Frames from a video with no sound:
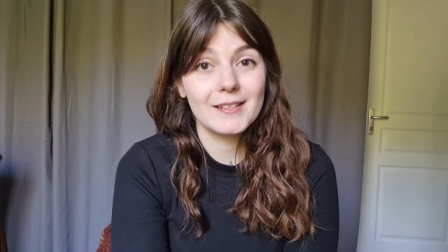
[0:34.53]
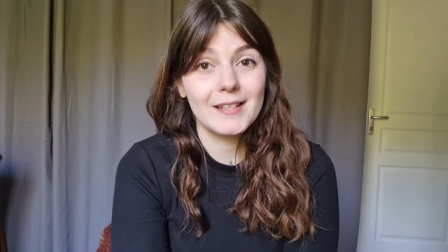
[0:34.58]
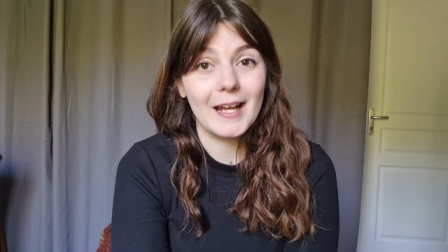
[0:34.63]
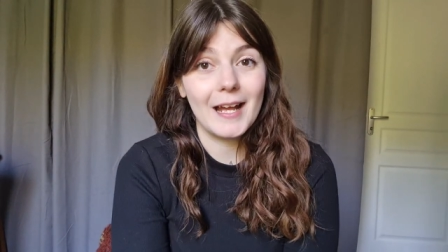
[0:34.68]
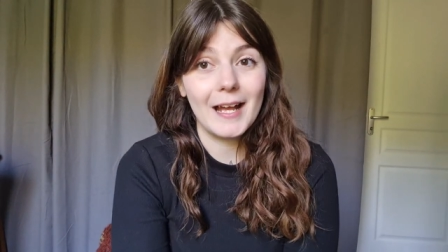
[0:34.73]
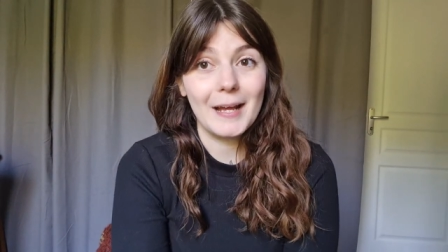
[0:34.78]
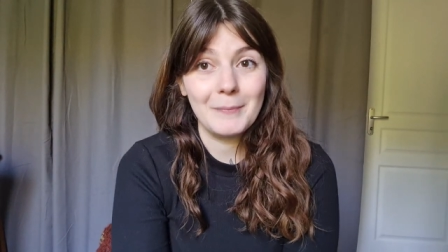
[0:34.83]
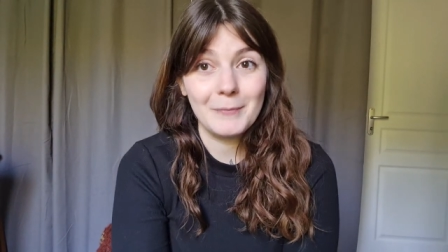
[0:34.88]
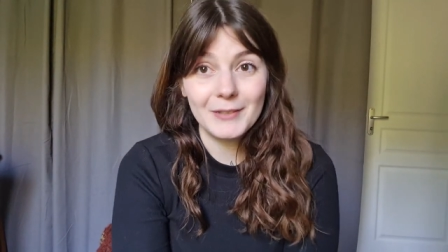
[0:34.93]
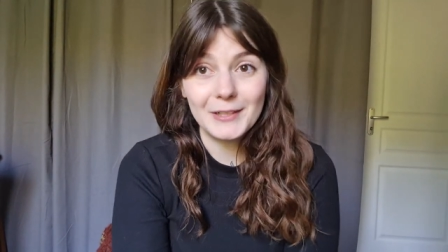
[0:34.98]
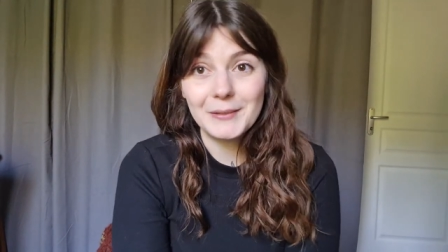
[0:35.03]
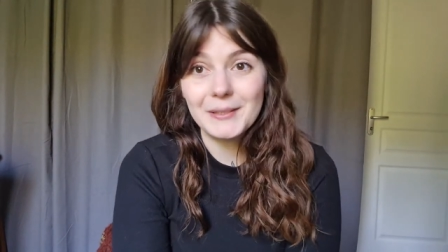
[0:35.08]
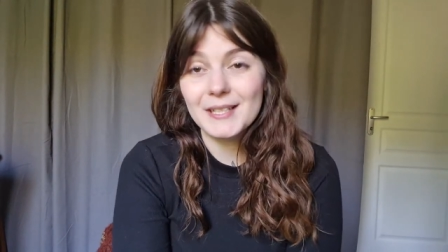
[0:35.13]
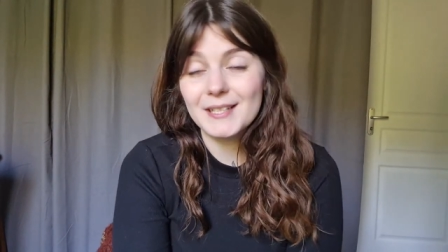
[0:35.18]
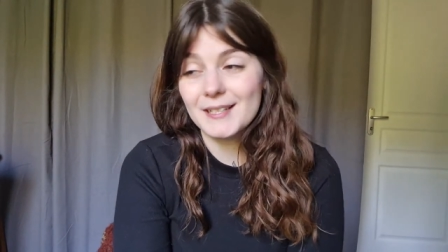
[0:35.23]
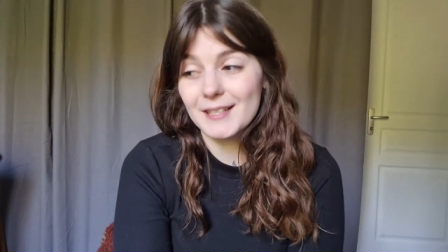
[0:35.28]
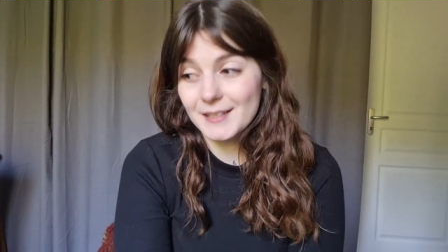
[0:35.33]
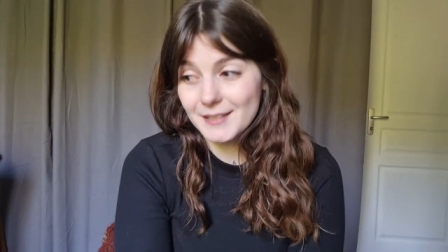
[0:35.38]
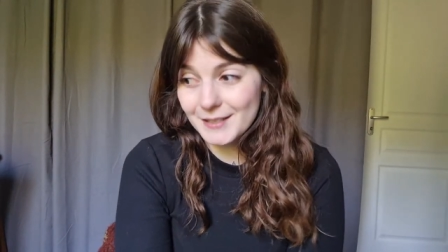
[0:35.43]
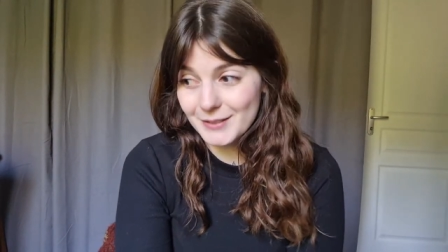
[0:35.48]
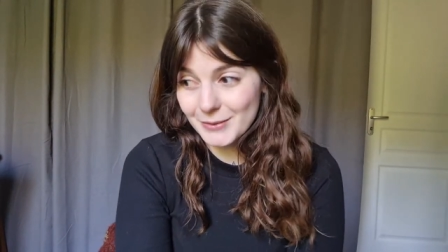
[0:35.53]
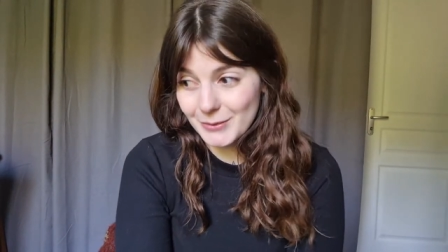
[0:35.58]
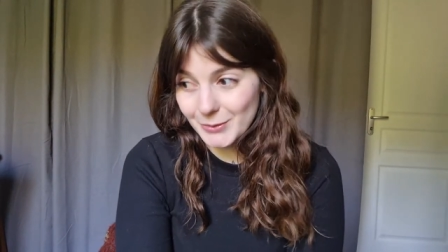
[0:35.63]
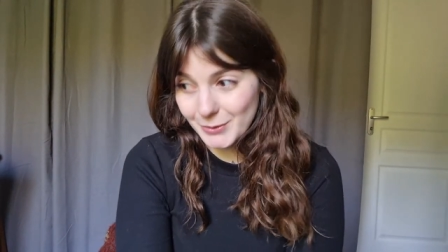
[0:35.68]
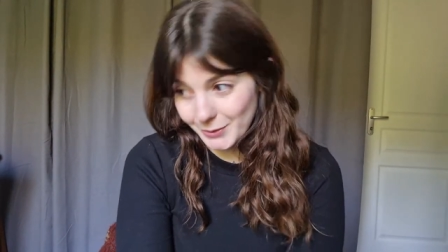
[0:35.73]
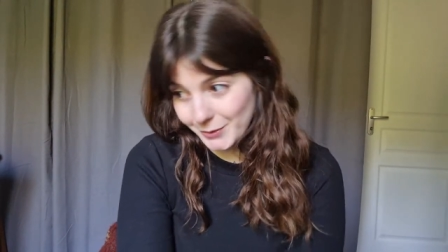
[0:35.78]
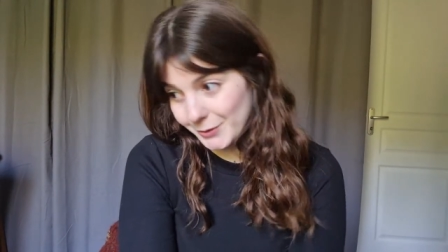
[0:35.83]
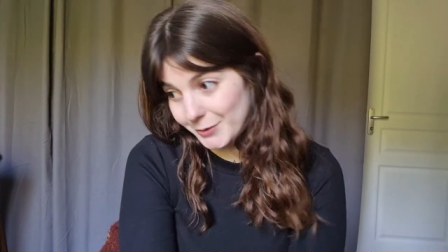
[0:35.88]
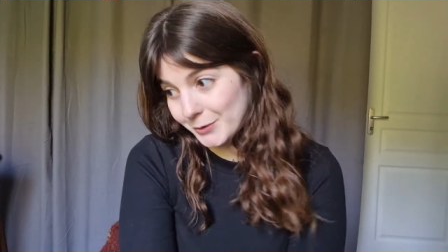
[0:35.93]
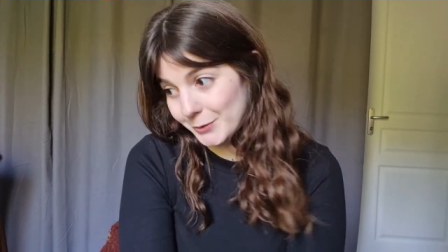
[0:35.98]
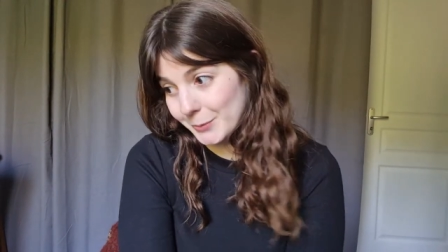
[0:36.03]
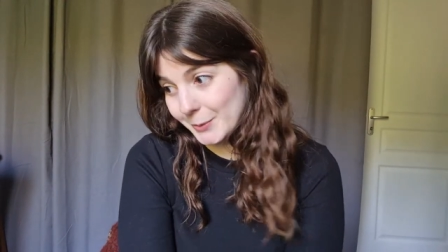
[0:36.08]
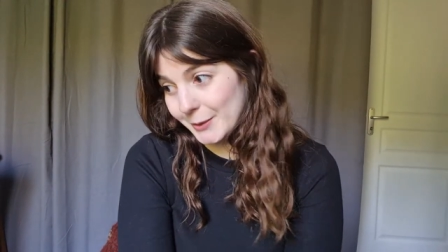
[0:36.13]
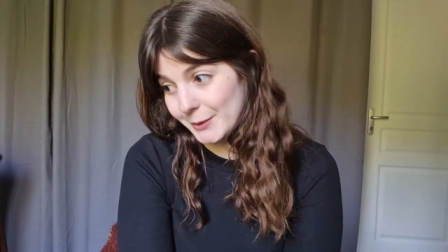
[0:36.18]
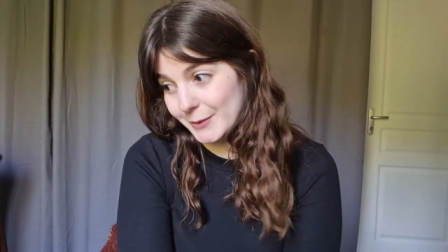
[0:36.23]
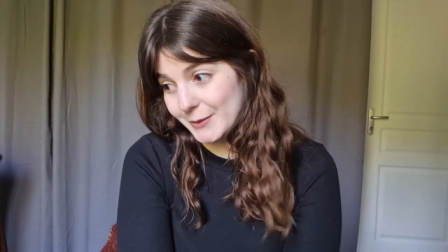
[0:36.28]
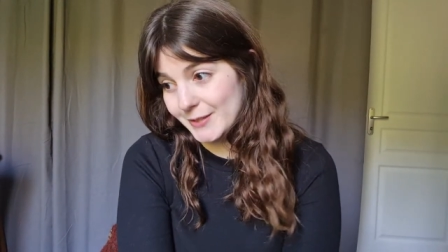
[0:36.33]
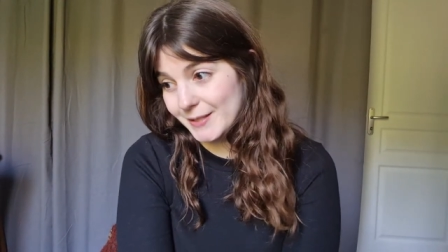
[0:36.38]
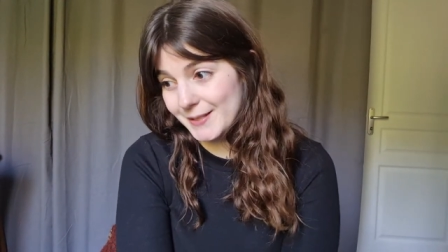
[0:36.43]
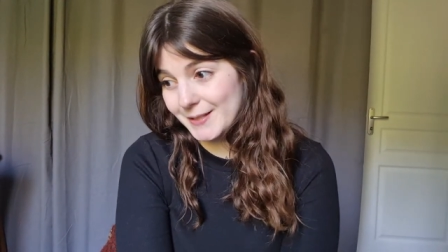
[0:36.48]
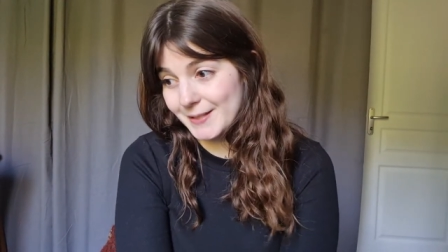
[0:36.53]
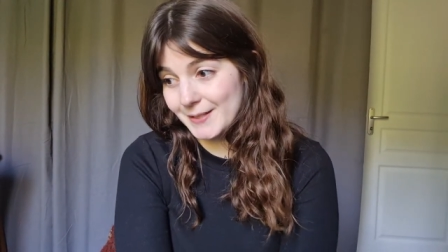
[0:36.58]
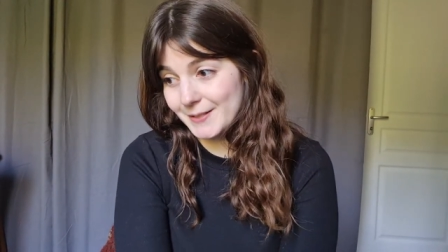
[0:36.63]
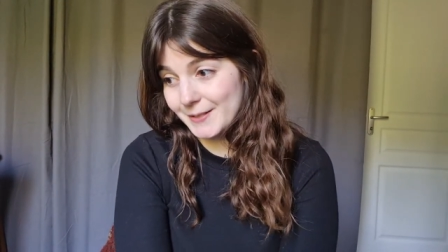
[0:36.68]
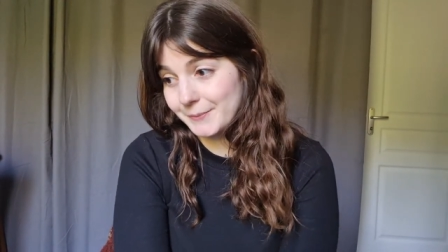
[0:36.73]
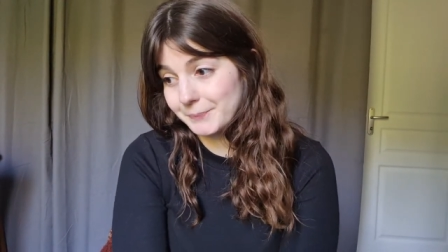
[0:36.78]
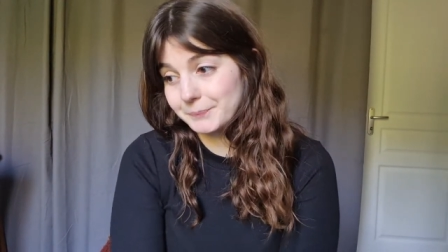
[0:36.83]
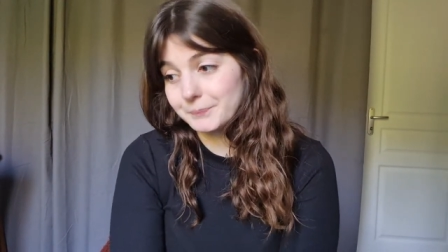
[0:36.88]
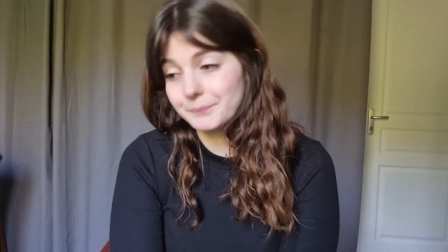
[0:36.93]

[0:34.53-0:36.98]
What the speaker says: that I'm very excited to show you because it is